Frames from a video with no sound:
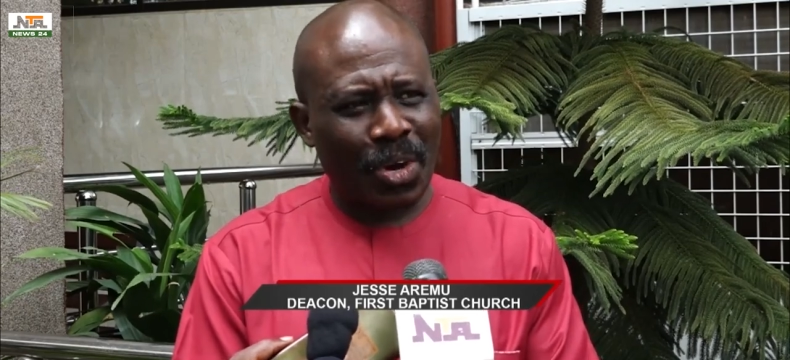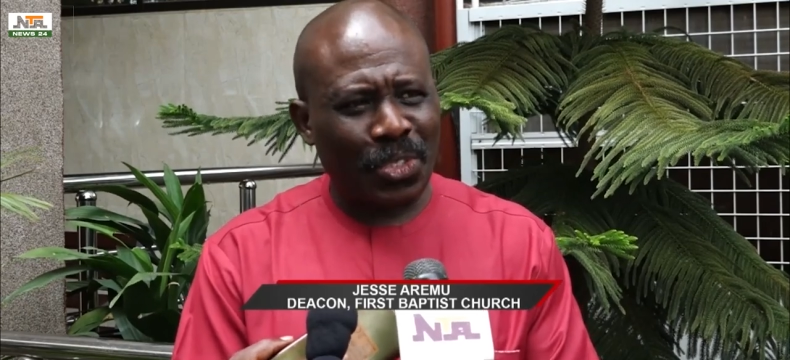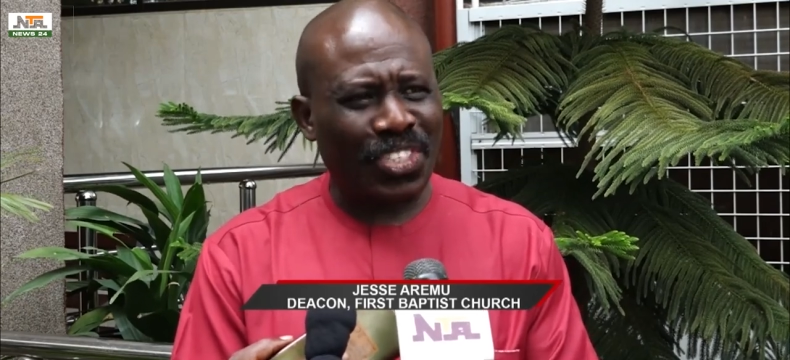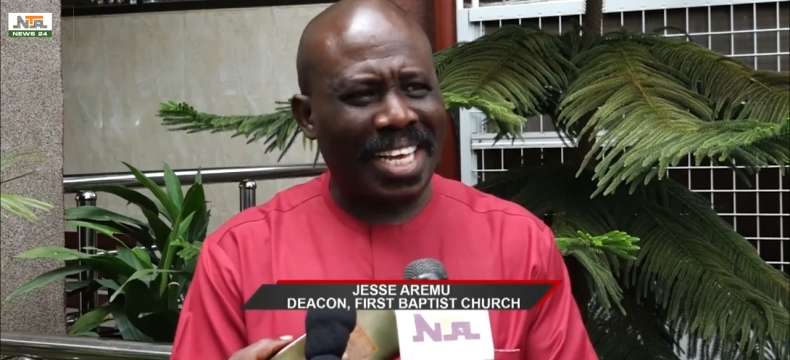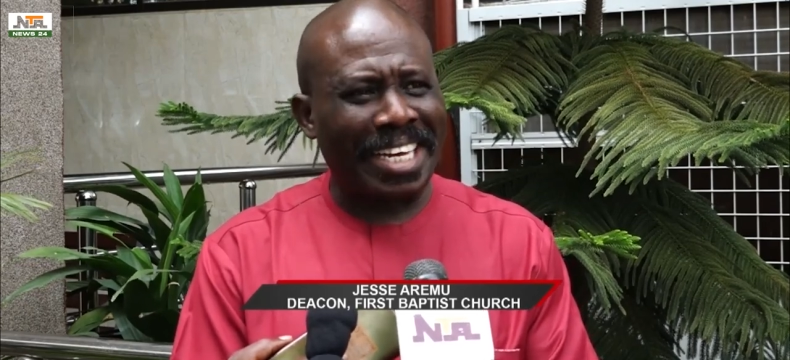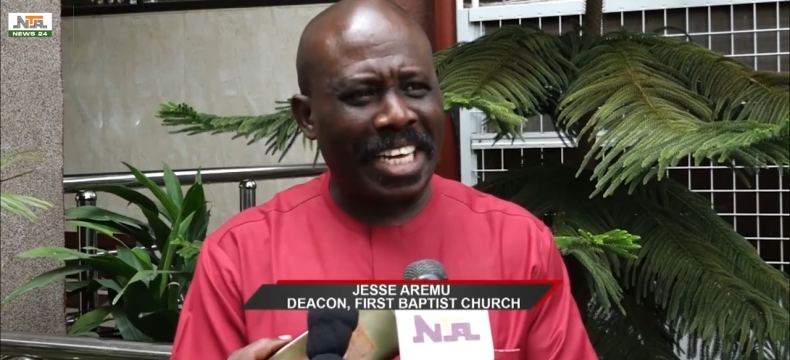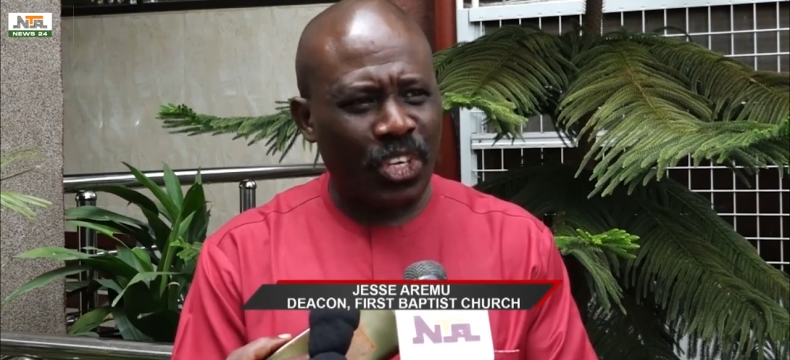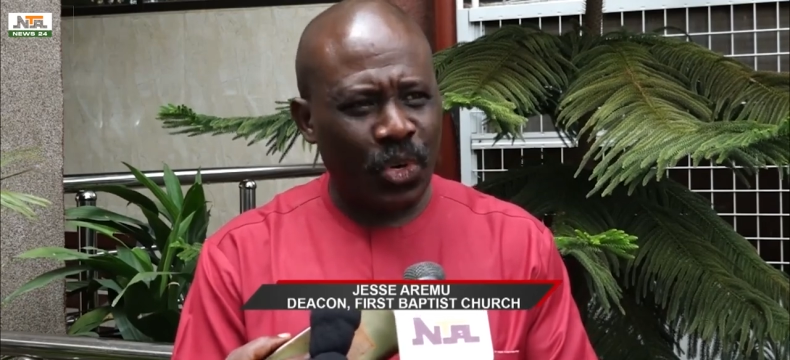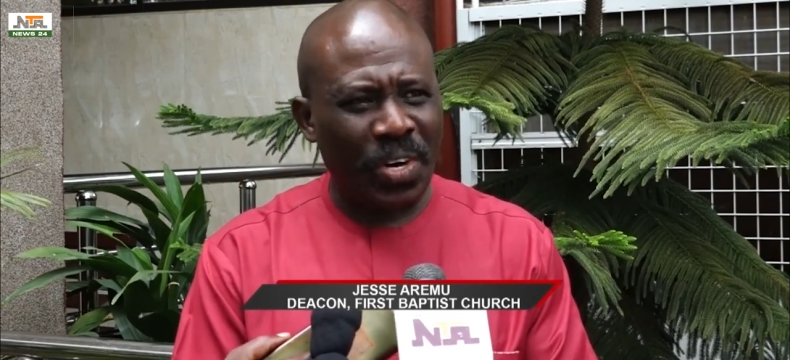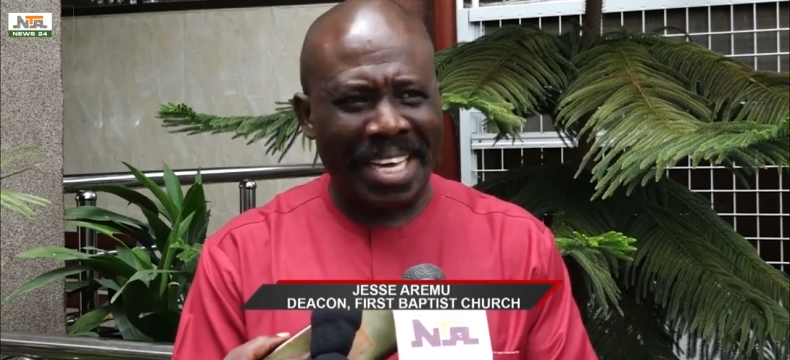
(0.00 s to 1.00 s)

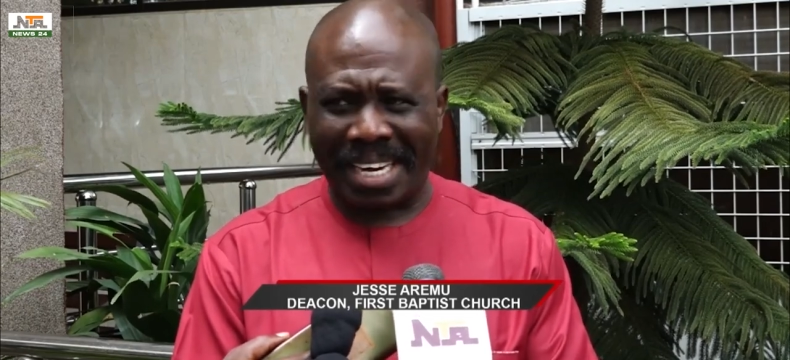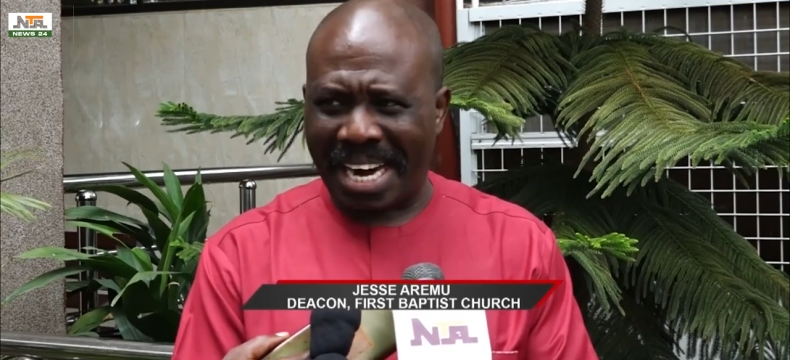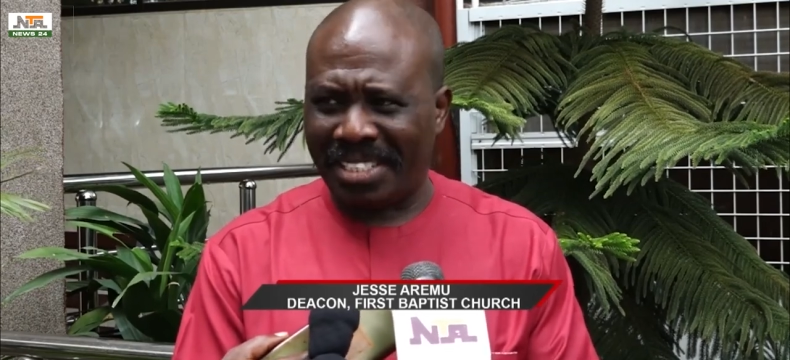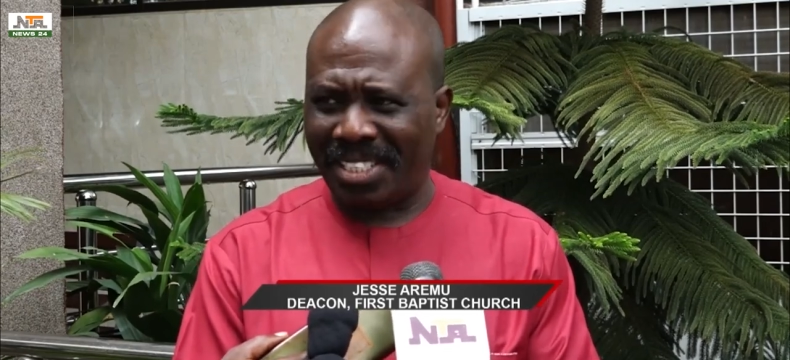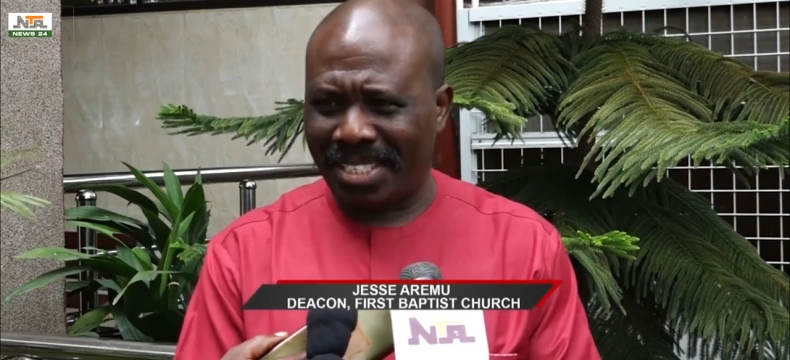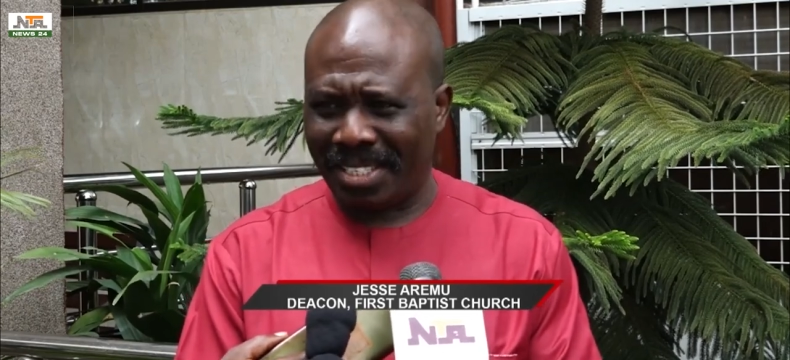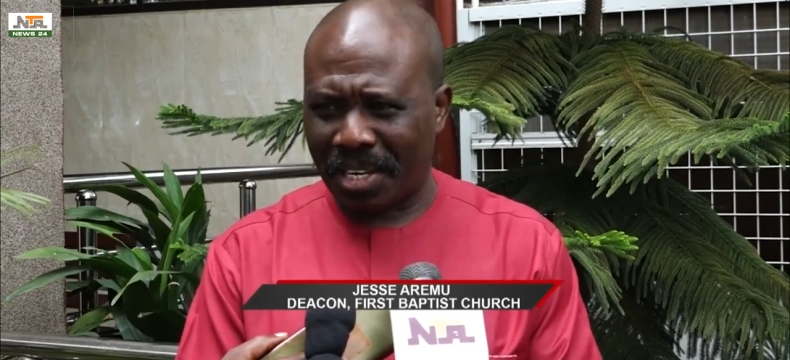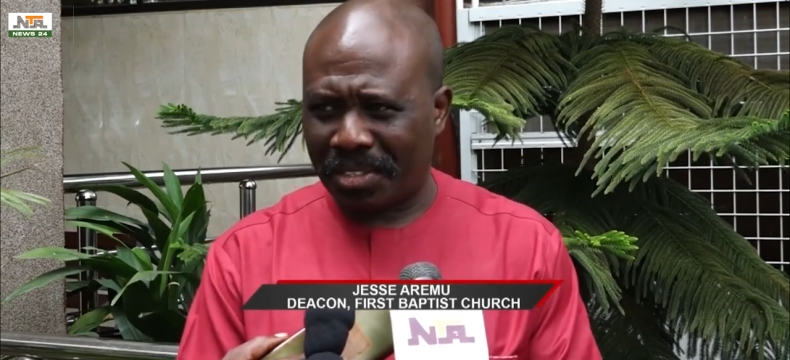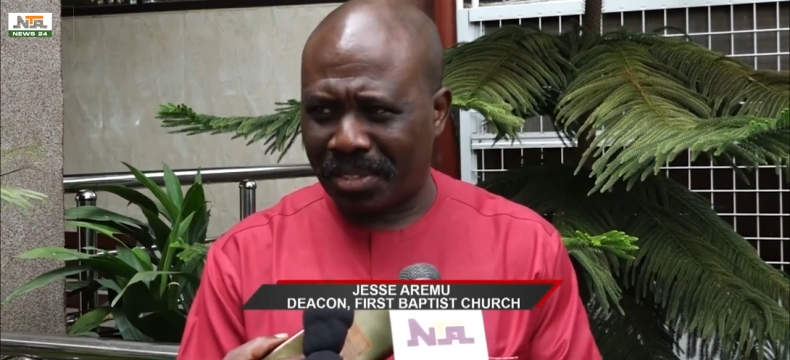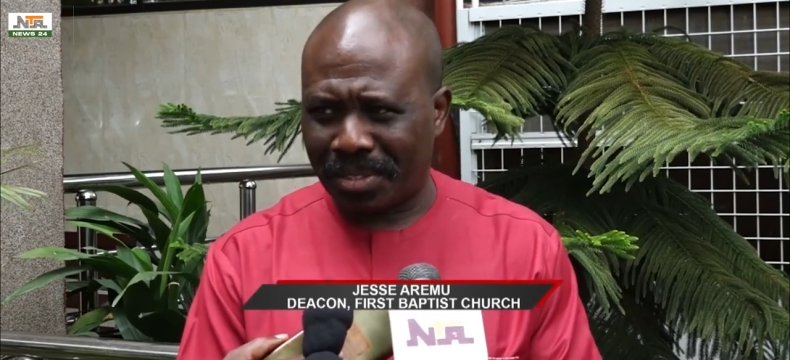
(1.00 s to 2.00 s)
concerning you in Christ
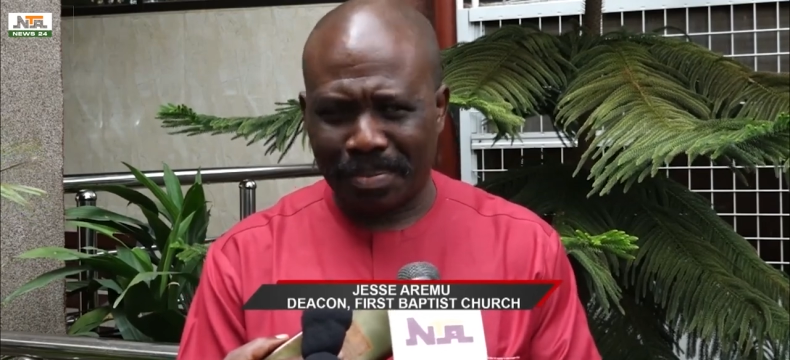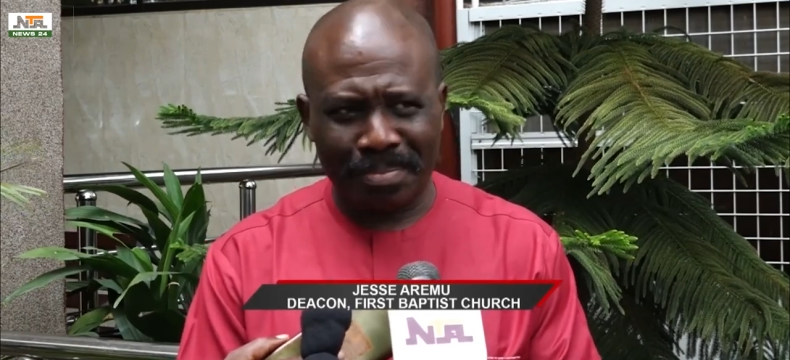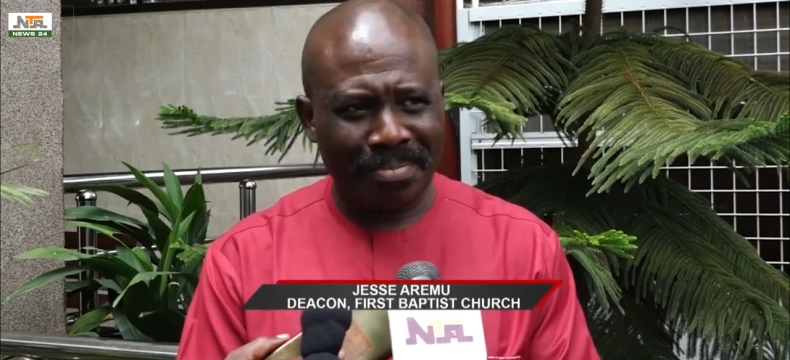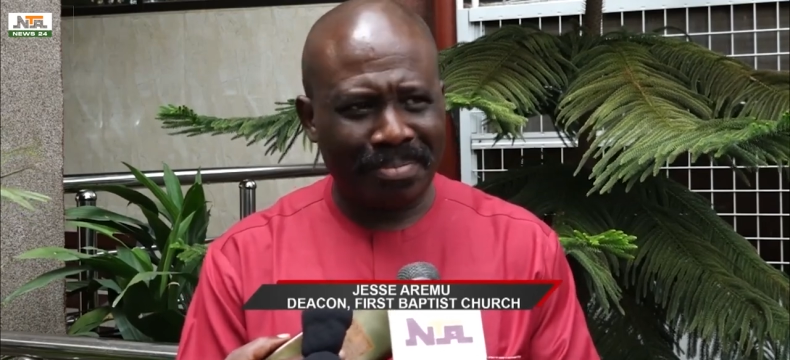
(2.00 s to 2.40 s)
Jesus.